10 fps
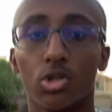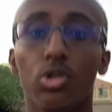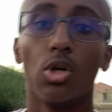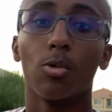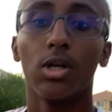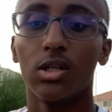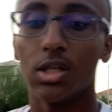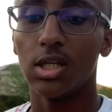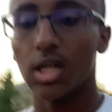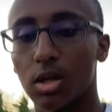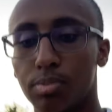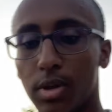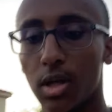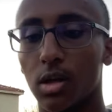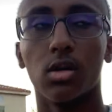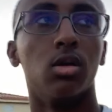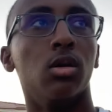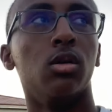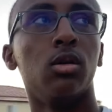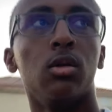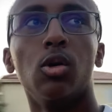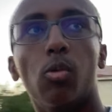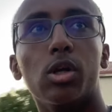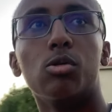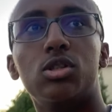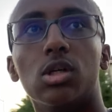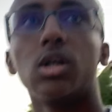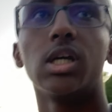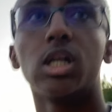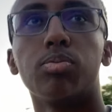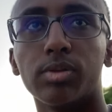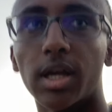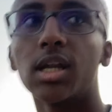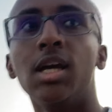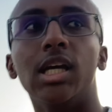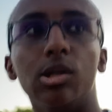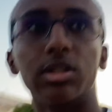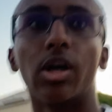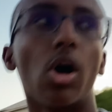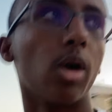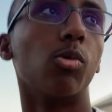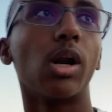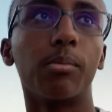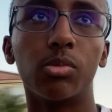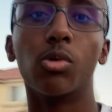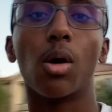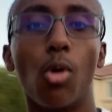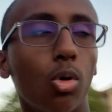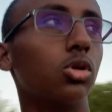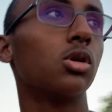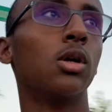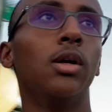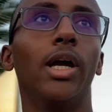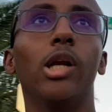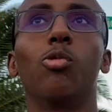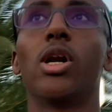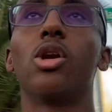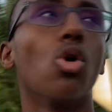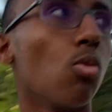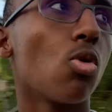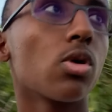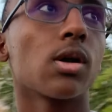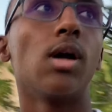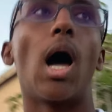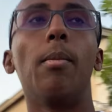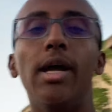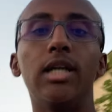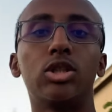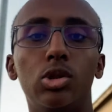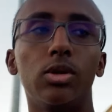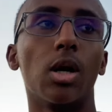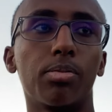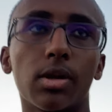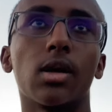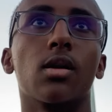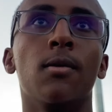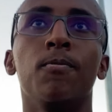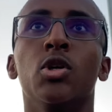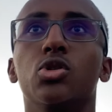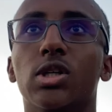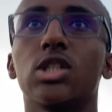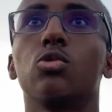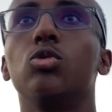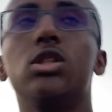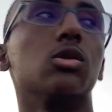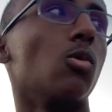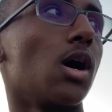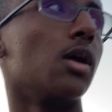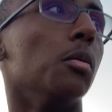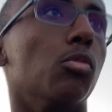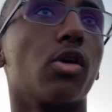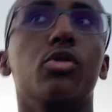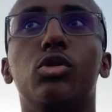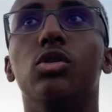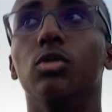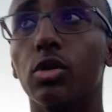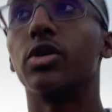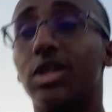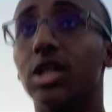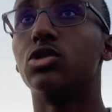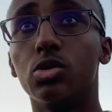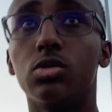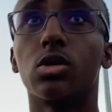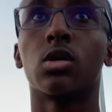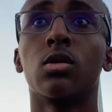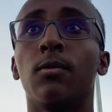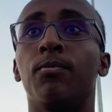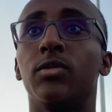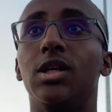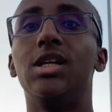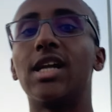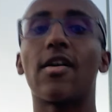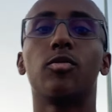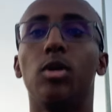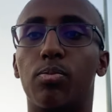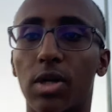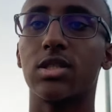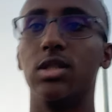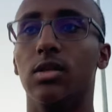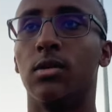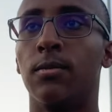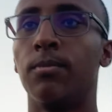So you know what he did? He had a plan. When he was young, he had a plan. He was like, all right, when I'm when I'm older and when I know more, I'm gonna execute that plan. So that's the reason why Martin Luther King Jr. He didn't have to be president.